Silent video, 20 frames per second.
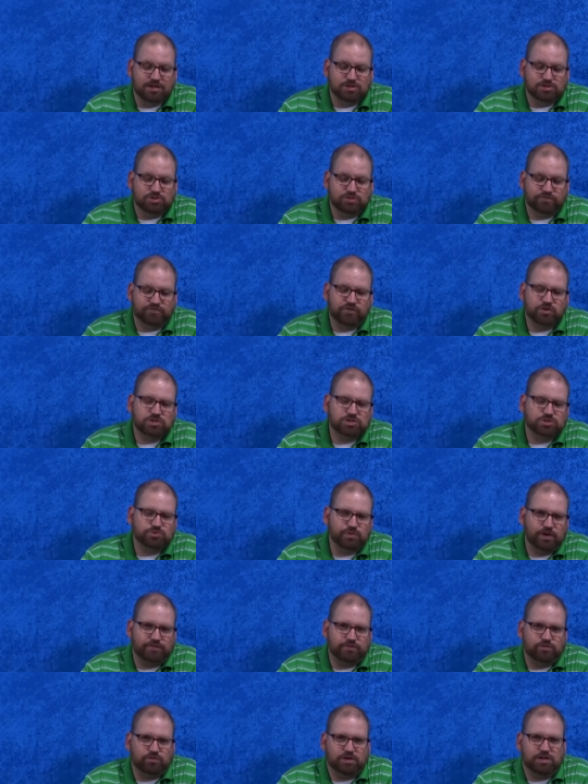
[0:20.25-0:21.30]
So first, we
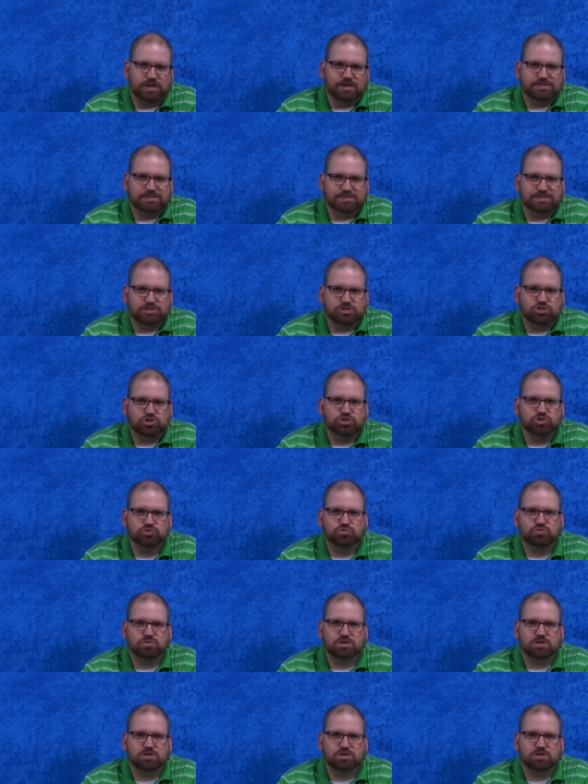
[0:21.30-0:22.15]
have to realize that the two